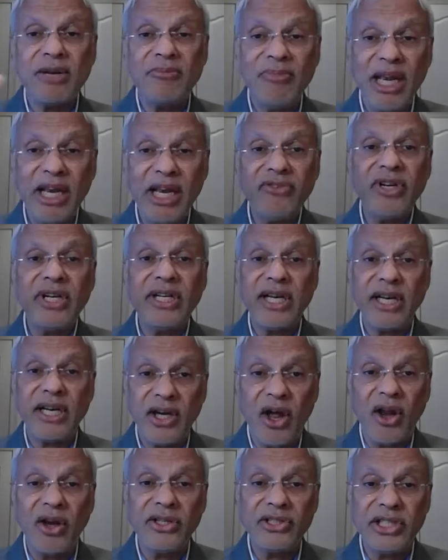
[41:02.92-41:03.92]
in military
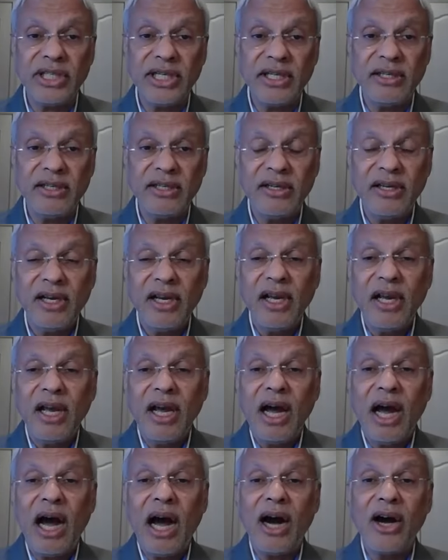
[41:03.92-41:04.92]
technology
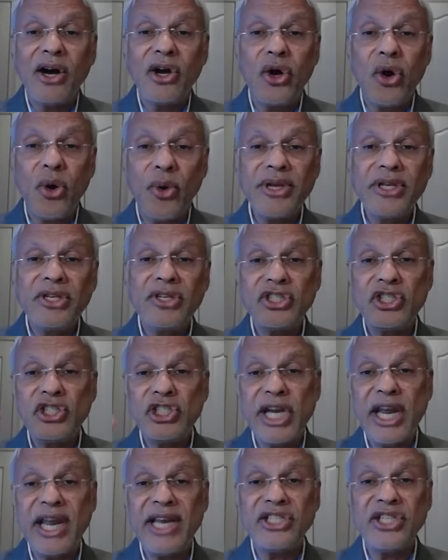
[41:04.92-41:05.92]
are going to
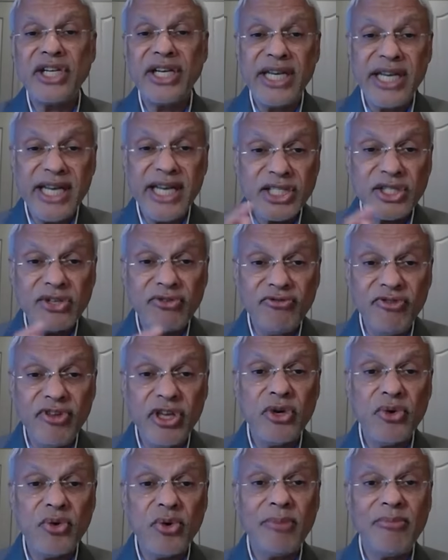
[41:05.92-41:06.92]
change India's
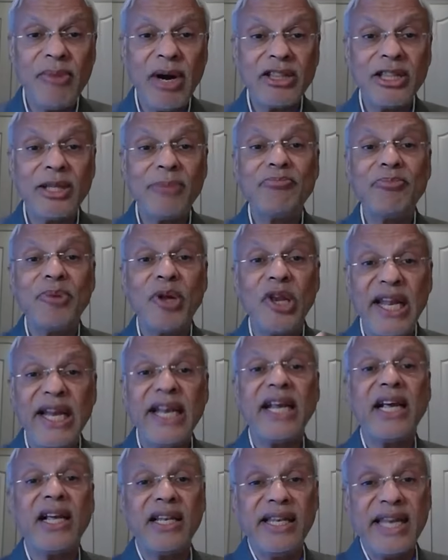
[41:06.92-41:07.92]
view about the
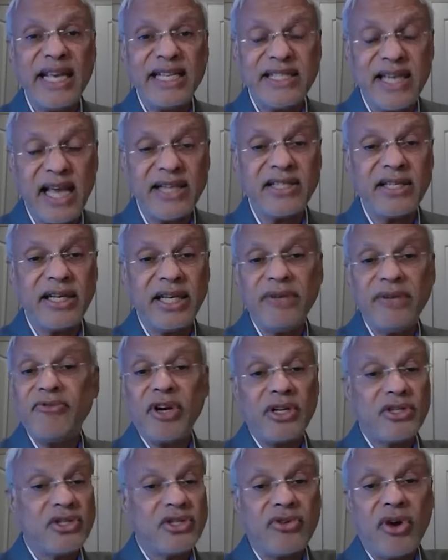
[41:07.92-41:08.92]
political necessity for
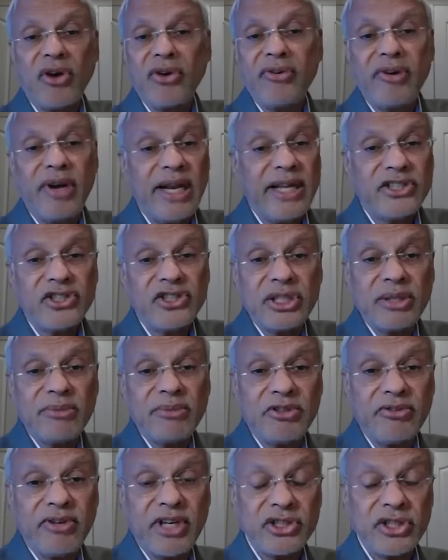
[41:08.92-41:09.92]
a strong relationship
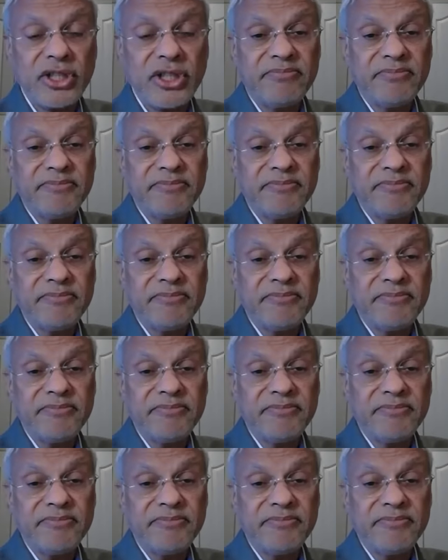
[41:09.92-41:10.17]
with Russia.